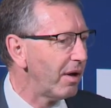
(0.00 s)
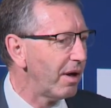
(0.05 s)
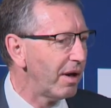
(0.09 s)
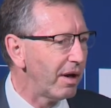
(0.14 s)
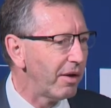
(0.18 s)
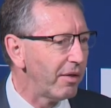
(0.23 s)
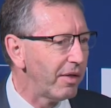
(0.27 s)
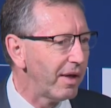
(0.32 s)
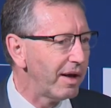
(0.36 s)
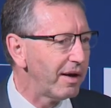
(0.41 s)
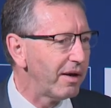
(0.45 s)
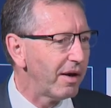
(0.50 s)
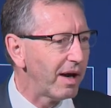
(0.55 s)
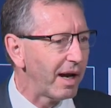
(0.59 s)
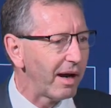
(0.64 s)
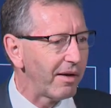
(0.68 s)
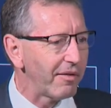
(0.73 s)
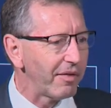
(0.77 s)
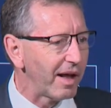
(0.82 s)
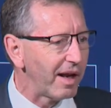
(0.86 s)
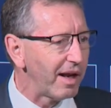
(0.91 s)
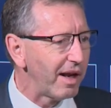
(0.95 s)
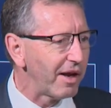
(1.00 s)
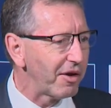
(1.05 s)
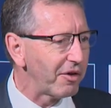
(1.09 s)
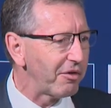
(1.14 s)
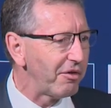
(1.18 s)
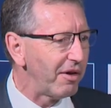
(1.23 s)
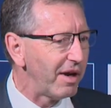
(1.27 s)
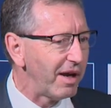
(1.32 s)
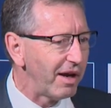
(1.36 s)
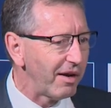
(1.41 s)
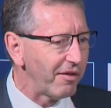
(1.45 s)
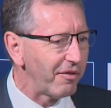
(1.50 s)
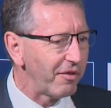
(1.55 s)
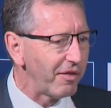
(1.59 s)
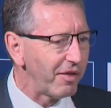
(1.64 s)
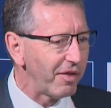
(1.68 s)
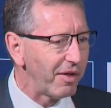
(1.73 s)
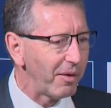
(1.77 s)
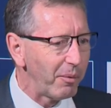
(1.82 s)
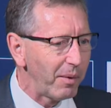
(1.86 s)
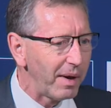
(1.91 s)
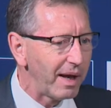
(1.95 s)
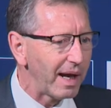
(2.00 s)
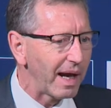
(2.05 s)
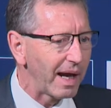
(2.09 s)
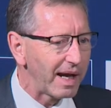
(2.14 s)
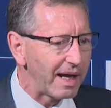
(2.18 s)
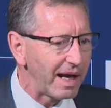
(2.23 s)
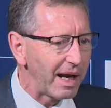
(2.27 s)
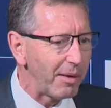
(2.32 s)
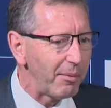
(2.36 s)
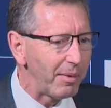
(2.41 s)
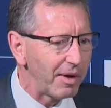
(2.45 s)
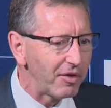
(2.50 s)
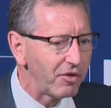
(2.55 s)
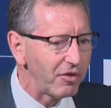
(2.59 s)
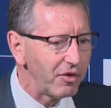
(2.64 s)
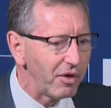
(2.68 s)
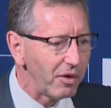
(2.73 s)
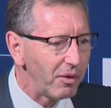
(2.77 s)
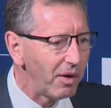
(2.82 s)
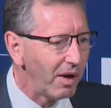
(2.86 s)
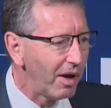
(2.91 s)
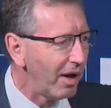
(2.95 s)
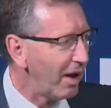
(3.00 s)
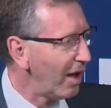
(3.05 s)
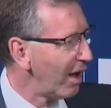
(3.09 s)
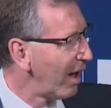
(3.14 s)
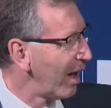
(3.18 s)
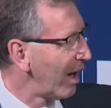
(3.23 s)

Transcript: You know, they don't have that luxury of that we academics do.